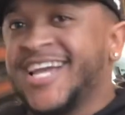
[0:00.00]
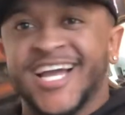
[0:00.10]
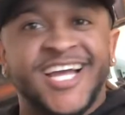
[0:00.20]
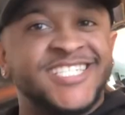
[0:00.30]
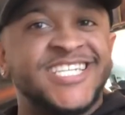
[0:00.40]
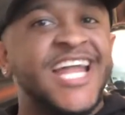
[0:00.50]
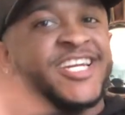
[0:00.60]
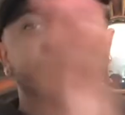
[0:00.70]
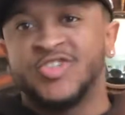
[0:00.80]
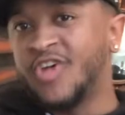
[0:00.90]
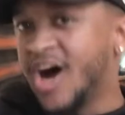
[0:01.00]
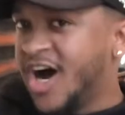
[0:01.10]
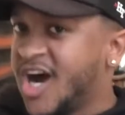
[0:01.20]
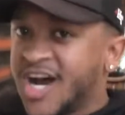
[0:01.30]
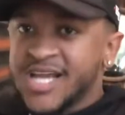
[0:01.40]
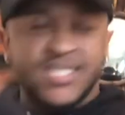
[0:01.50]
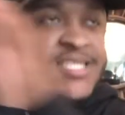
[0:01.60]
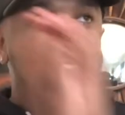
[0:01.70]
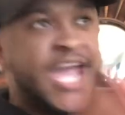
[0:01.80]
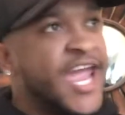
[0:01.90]
selling drugs,
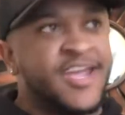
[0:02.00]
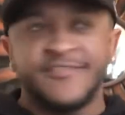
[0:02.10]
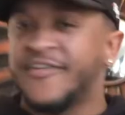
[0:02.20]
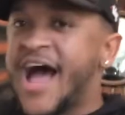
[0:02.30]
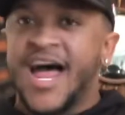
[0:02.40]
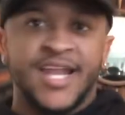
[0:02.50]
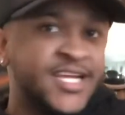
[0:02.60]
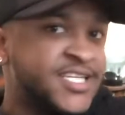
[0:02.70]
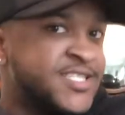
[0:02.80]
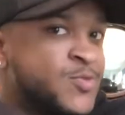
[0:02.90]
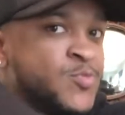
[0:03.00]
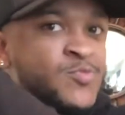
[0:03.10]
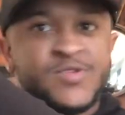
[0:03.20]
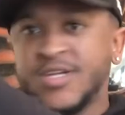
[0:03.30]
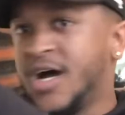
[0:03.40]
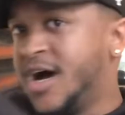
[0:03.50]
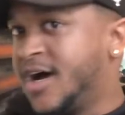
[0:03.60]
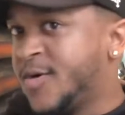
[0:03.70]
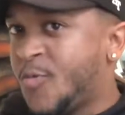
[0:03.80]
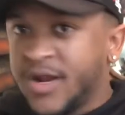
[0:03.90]
gang violence,
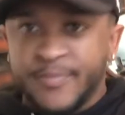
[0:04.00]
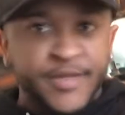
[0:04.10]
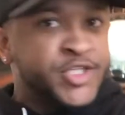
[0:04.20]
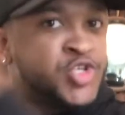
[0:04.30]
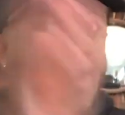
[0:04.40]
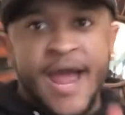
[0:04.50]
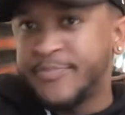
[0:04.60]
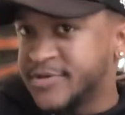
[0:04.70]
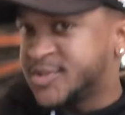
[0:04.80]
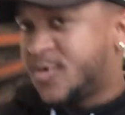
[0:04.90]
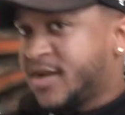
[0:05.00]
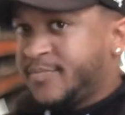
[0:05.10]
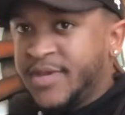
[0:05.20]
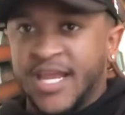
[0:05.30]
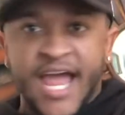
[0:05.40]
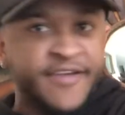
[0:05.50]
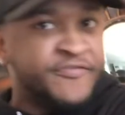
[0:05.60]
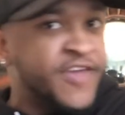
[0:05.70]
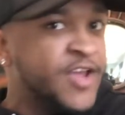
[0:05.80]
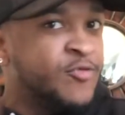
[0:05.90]
want to be trappers, want to be like
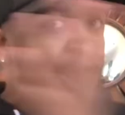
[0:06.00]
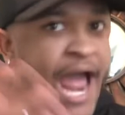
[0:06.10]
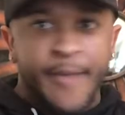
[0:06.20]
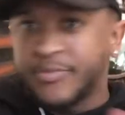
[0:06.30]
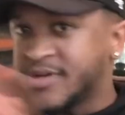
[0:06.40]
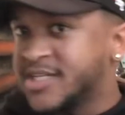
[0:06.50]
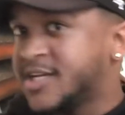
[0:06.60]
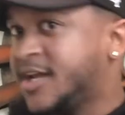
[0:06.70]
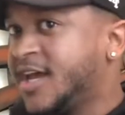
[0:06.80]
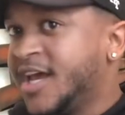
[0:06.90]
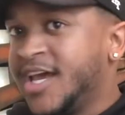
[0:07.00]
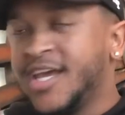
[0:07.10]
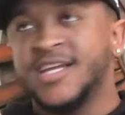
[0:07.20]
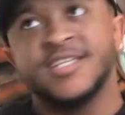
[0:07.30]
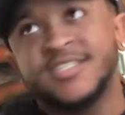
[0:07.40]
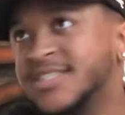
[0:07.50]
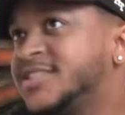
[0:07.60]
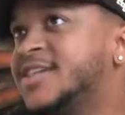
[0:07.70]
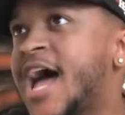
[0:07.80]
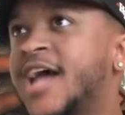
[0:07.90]
fake rappers, and
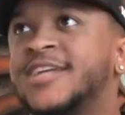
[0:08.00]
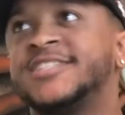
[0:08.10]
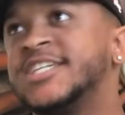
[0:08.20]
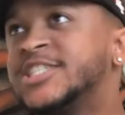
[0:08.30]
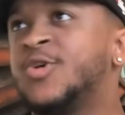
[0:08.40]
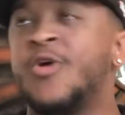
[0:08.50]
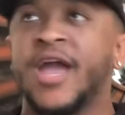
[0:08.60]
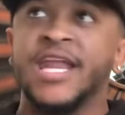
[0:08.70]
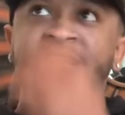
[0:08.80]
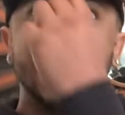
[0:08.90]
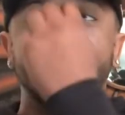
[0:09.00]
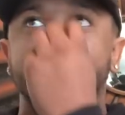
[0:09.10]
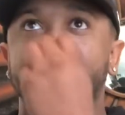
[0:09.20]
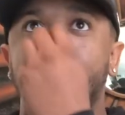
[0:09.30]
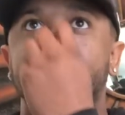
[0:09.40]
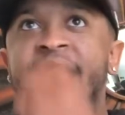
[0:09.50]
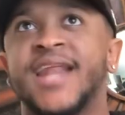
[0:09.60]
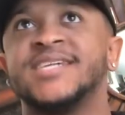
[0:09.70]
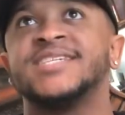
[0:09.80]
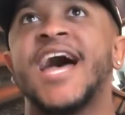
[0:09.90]
just doing anything to get by
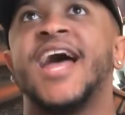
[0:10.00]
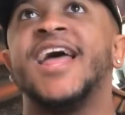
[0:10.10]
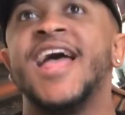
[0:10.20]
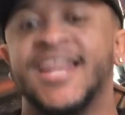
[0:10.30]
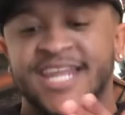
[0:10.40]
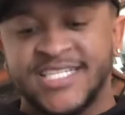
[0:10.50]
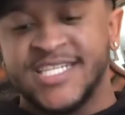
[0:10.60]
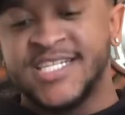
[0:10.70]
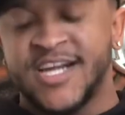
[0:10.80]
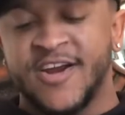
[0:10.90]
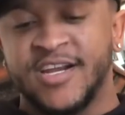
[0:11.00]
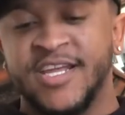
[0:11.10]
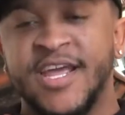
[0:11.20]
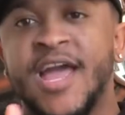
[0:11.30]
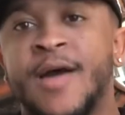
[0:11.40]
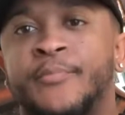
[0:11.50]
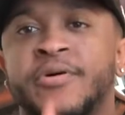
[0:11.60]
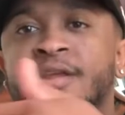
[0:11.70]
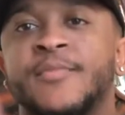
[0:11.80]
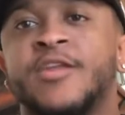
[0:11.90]
that's not necessarily putting
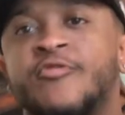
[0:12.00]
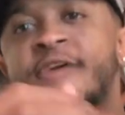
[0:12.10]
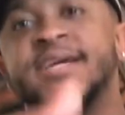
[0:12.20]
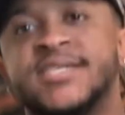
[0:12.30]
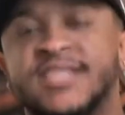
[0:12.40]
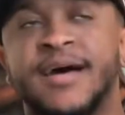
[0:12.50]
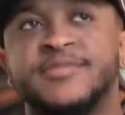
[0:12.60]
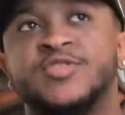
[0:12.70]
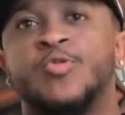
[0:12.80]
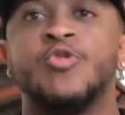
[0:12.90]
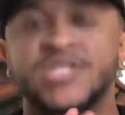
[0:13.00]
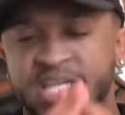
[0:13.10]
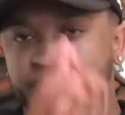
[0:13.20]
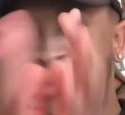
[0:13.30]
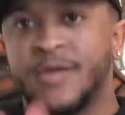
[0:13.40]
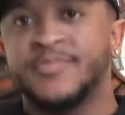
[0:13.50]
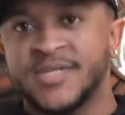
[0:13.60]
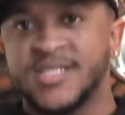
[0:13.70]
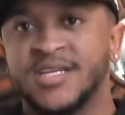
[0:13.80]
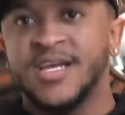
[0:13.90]
them in the right steps towards their purpose.